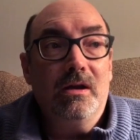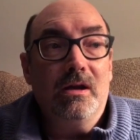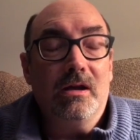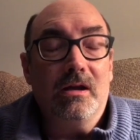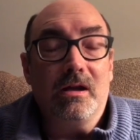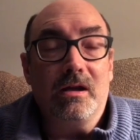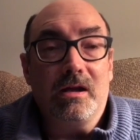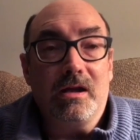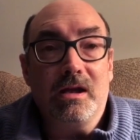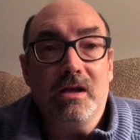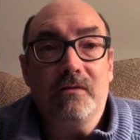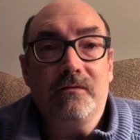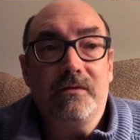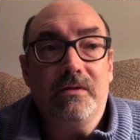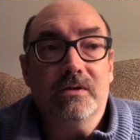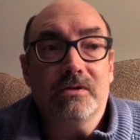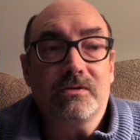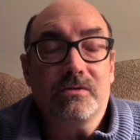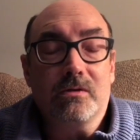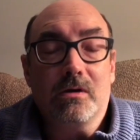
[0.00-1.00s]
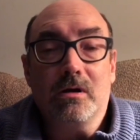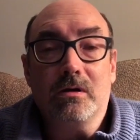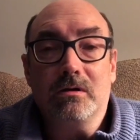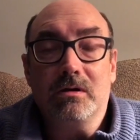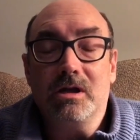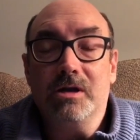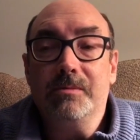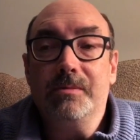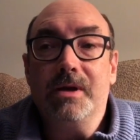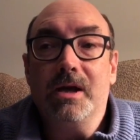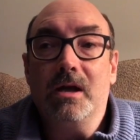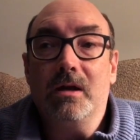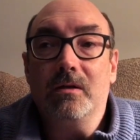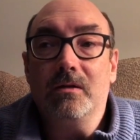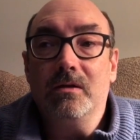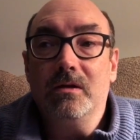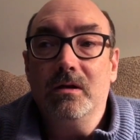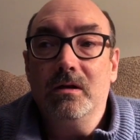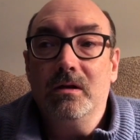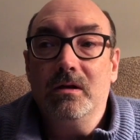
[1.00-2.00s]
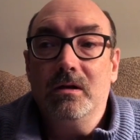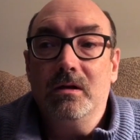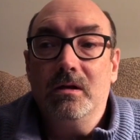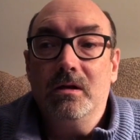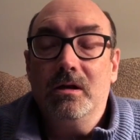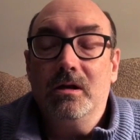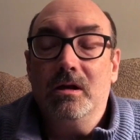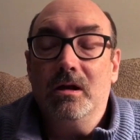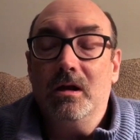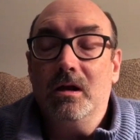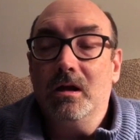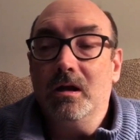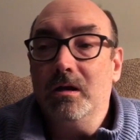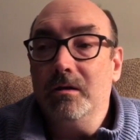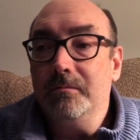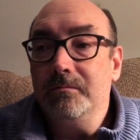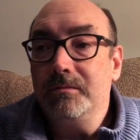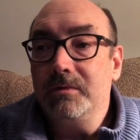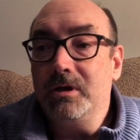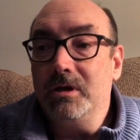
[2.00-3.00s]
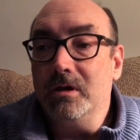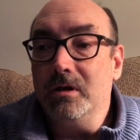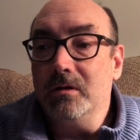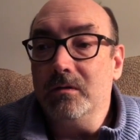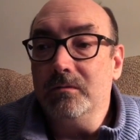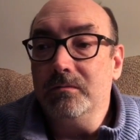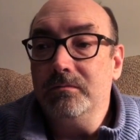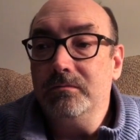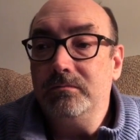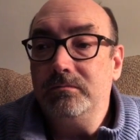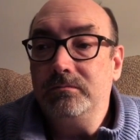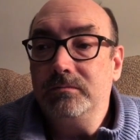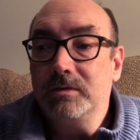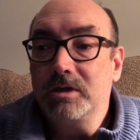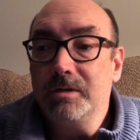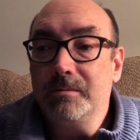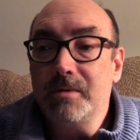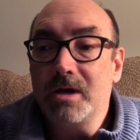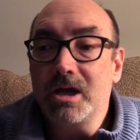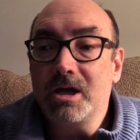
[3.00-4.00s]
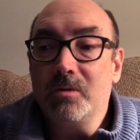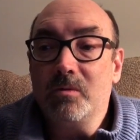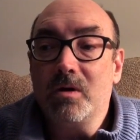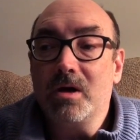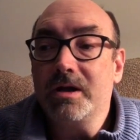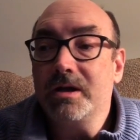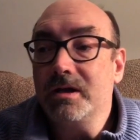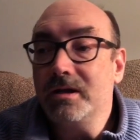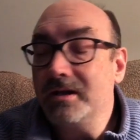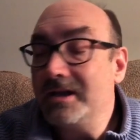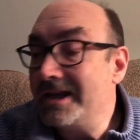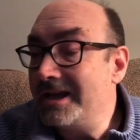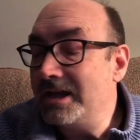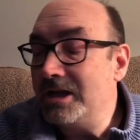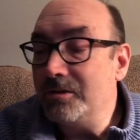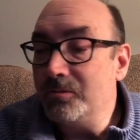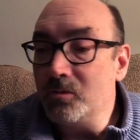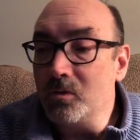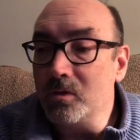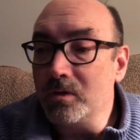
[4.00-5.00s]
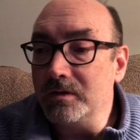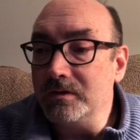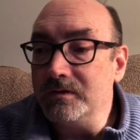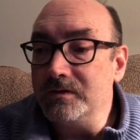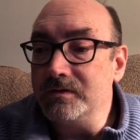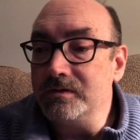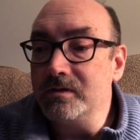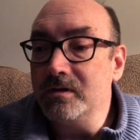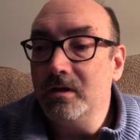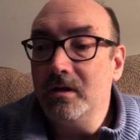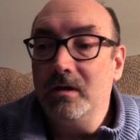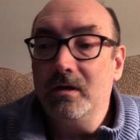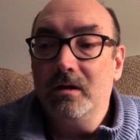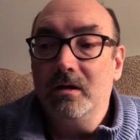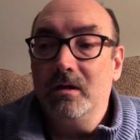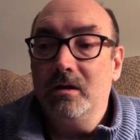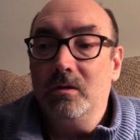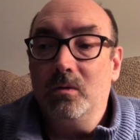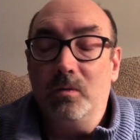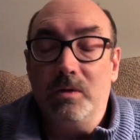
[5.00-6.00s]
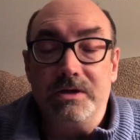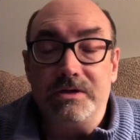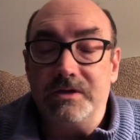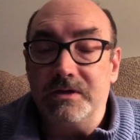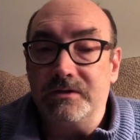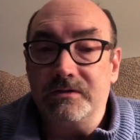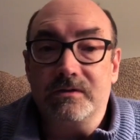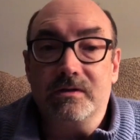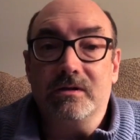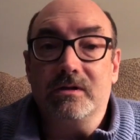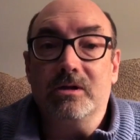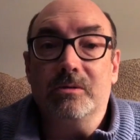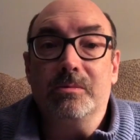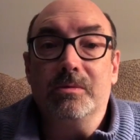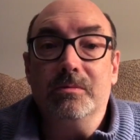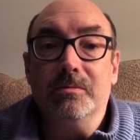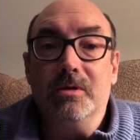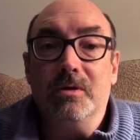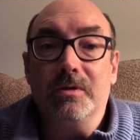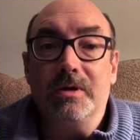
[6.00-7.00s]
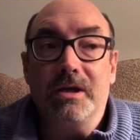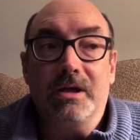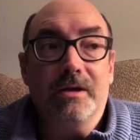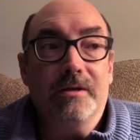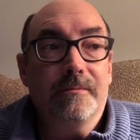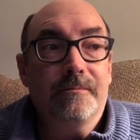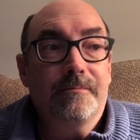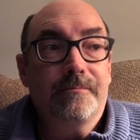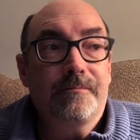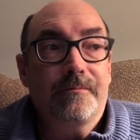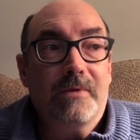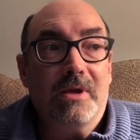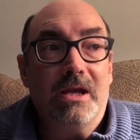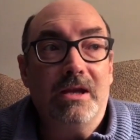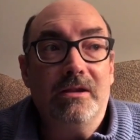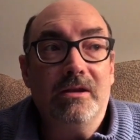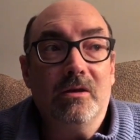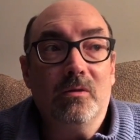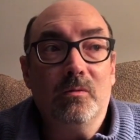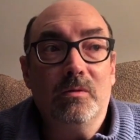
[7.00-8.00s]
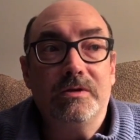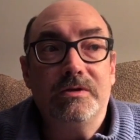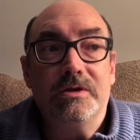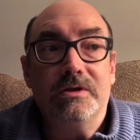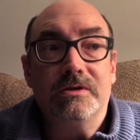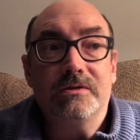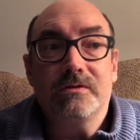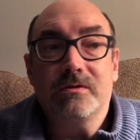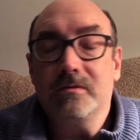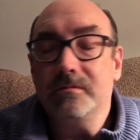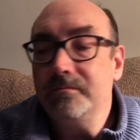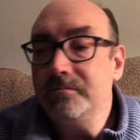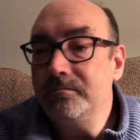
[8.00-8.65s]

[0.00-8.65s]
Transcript: And I can't feel strongly about, um, you know, Kamana Wanale and Morton's widgets that they're promoting, and their widgets